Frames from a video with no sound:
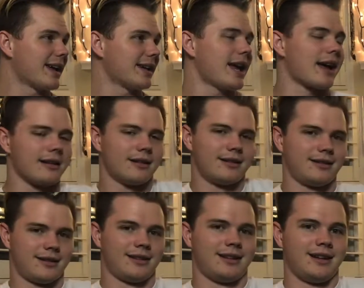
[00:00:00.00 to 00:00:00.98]
Yeah.
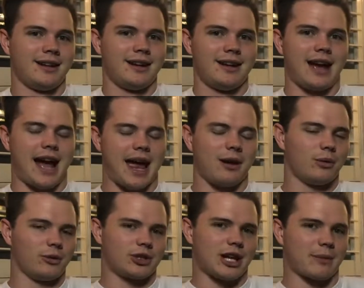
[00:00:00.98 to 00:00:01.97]
I
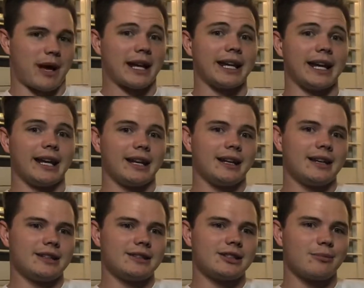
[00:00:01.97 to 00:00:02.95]
will check back
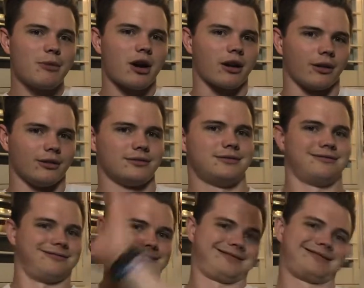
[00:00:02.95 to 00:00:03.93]
in tomorrow.
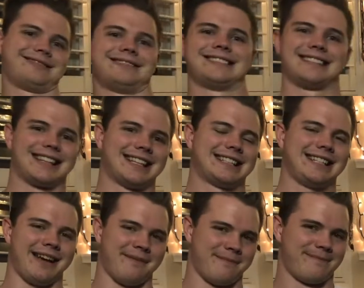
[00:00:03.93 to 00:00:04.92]

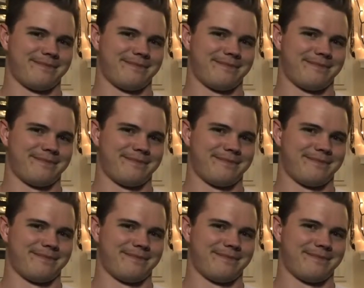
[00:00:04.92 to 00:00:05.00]
See ya.